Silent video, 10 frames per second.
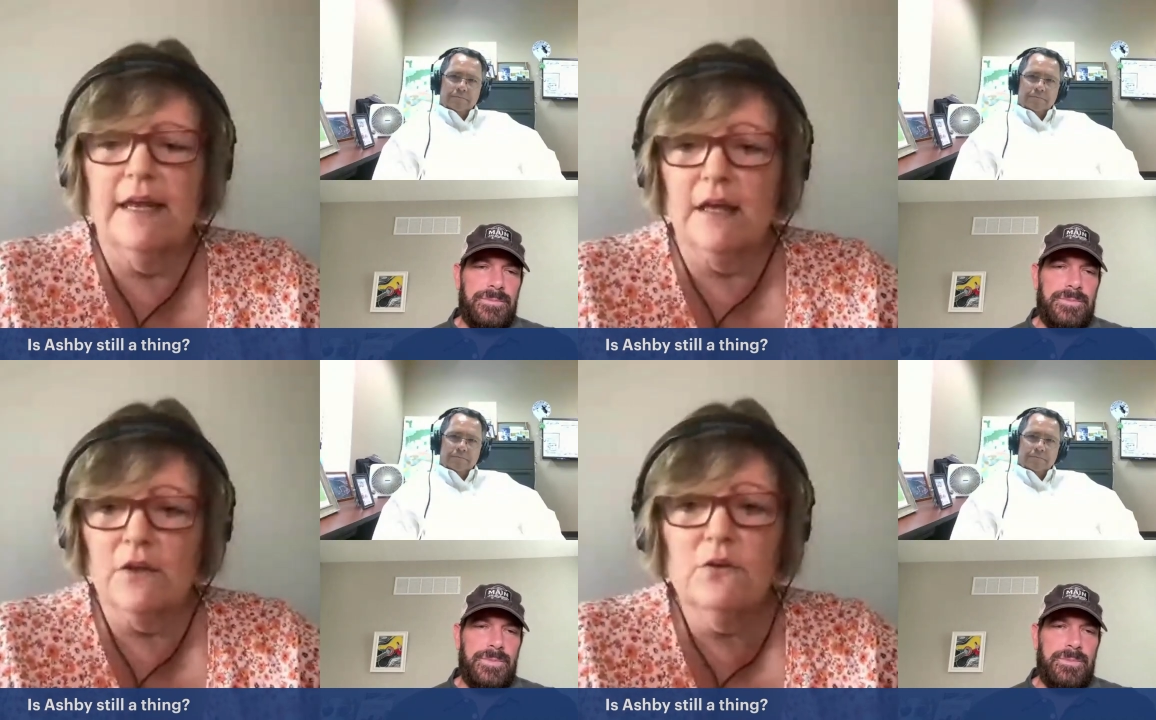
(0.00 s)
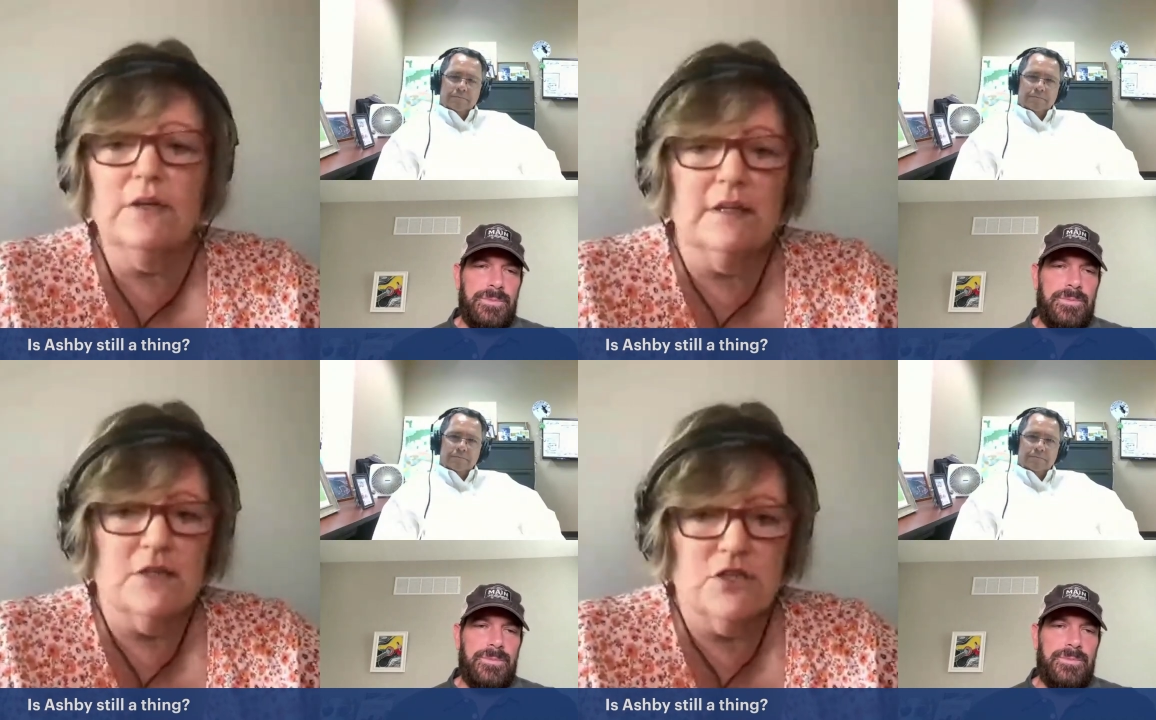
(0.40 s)
Speaker 1: that
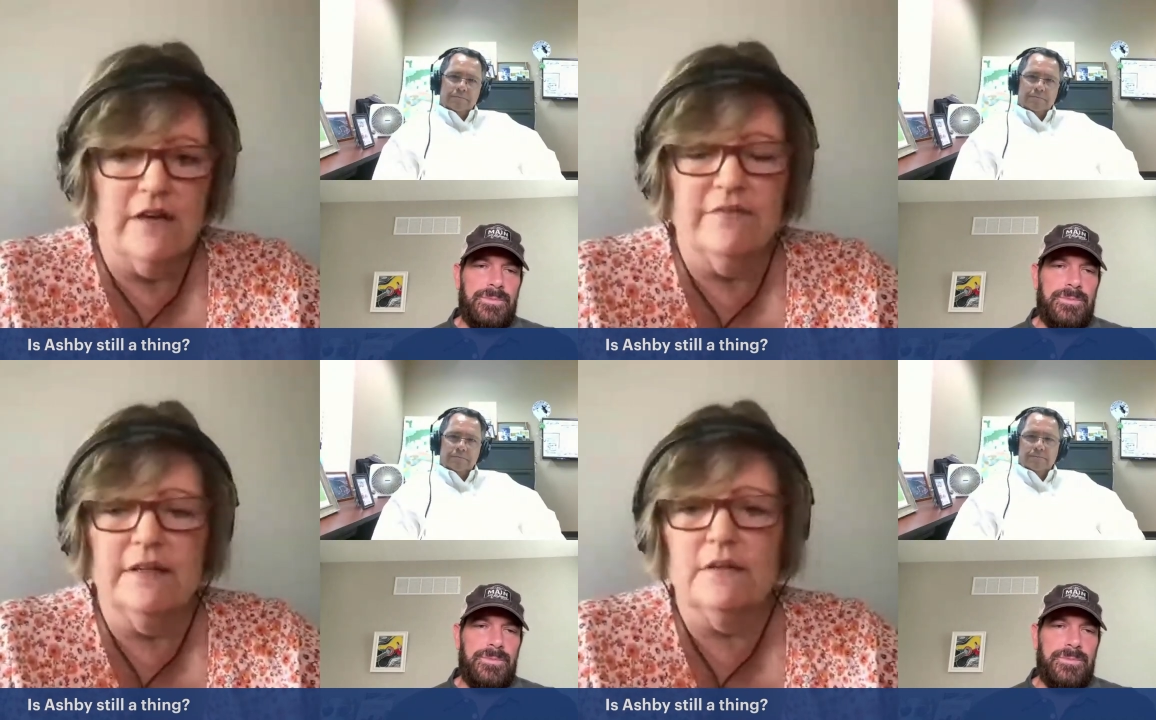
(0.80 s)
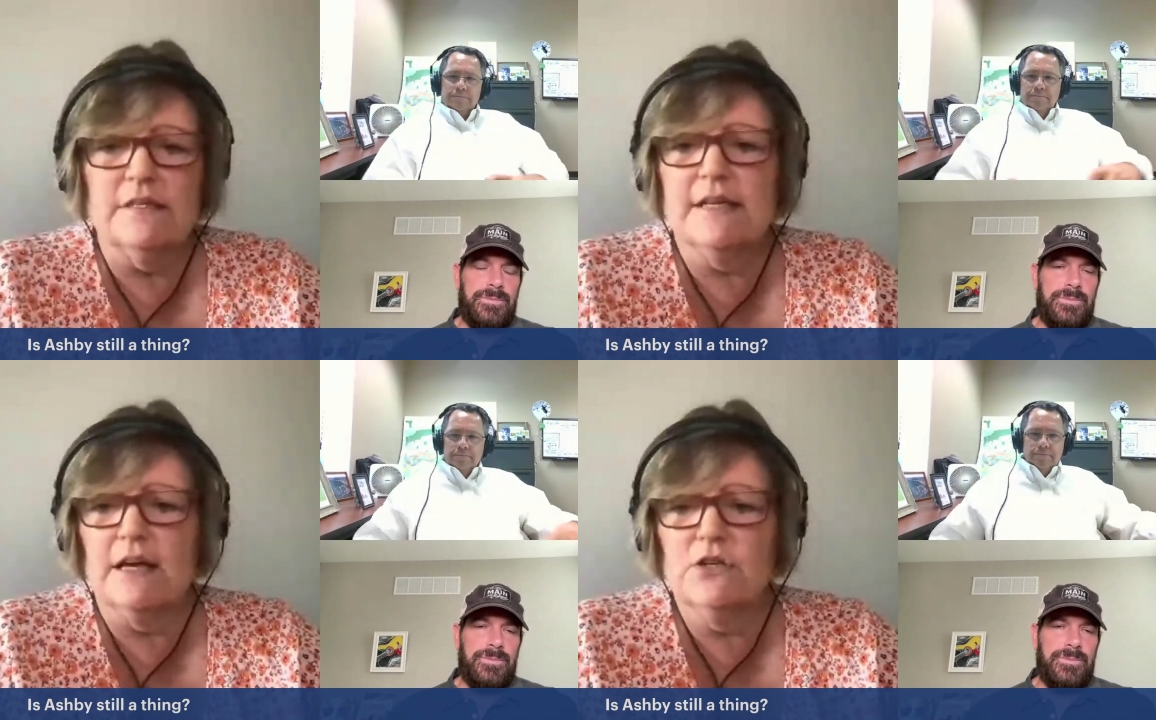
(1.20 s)
included the
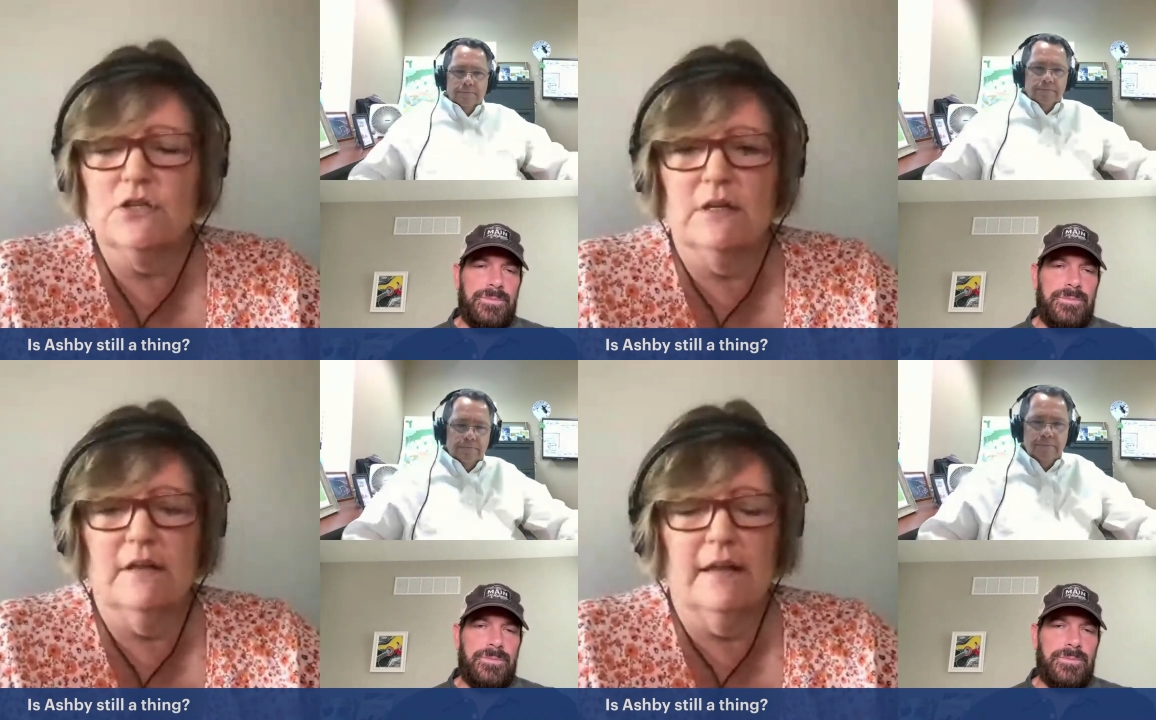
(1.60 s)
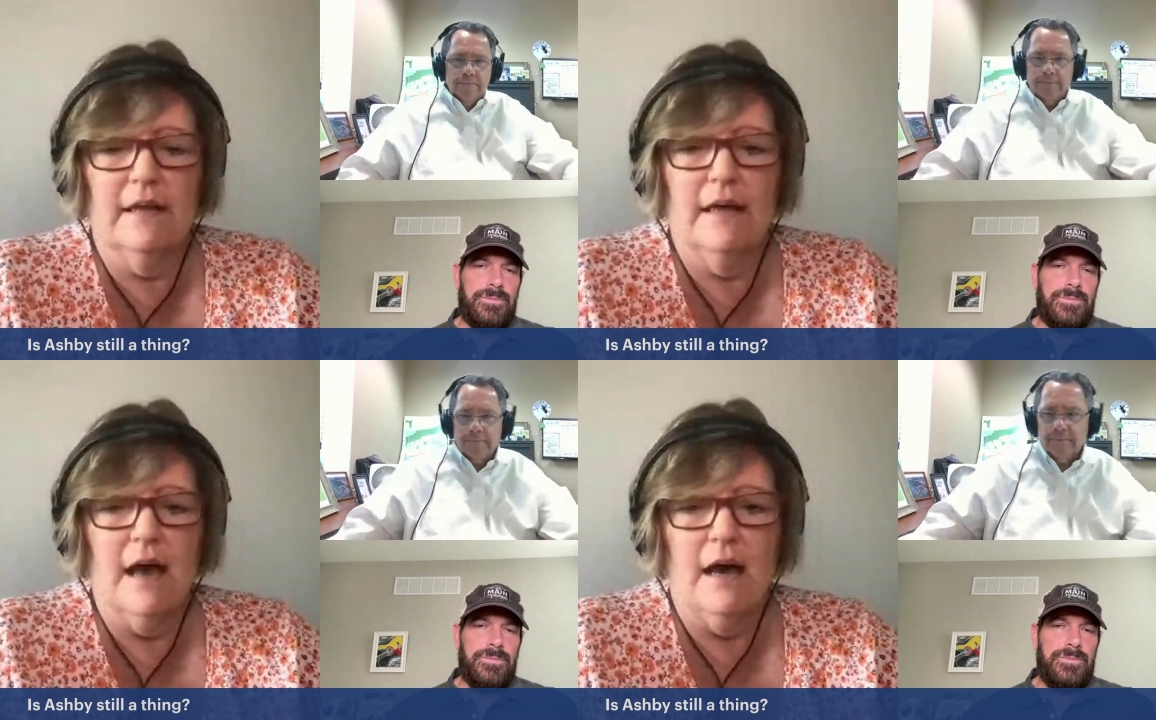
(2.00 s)
Sheffield section,
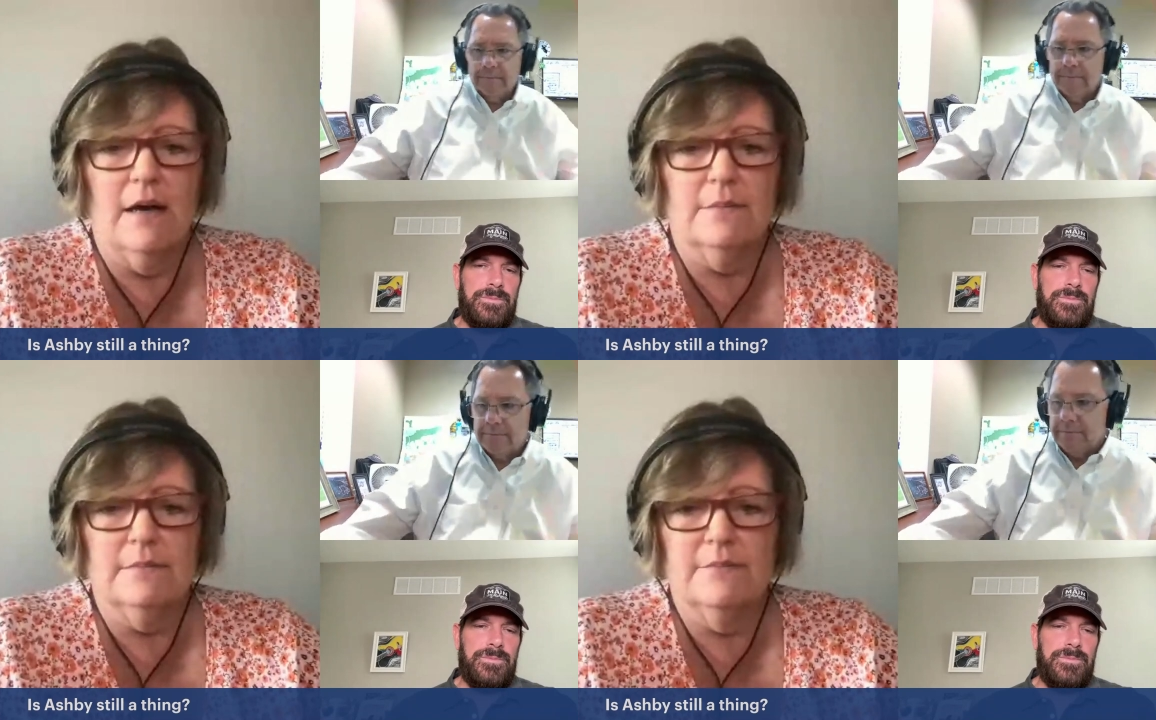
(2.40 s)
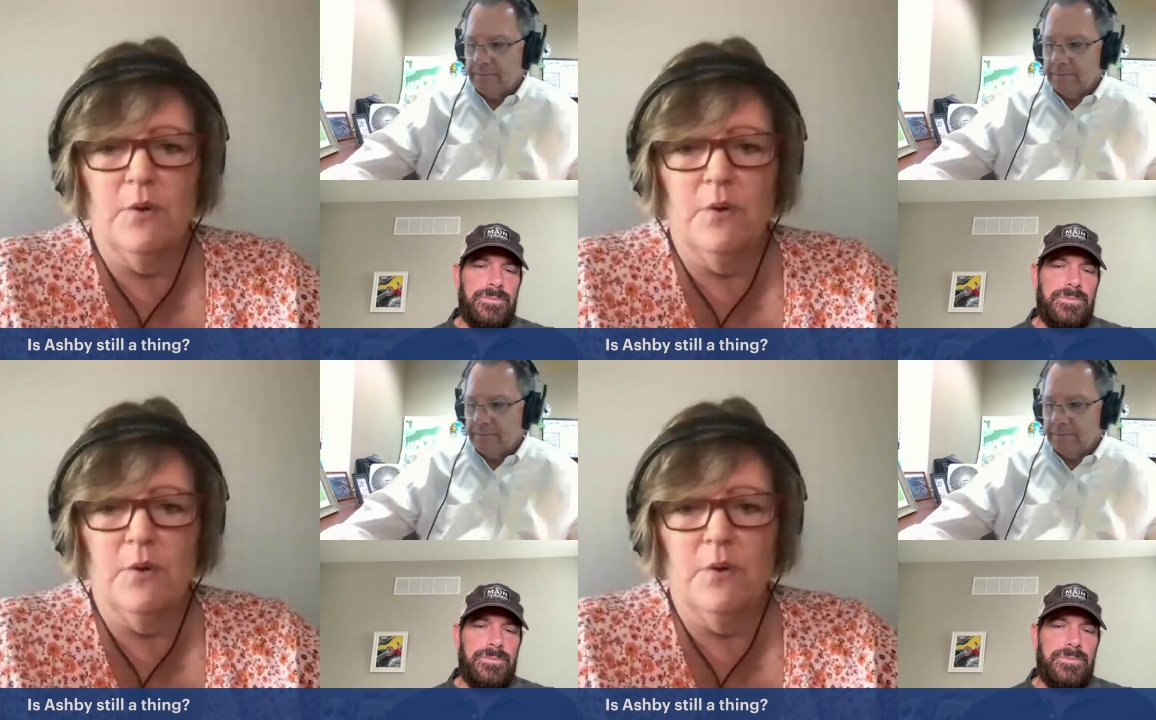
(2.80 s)
the um,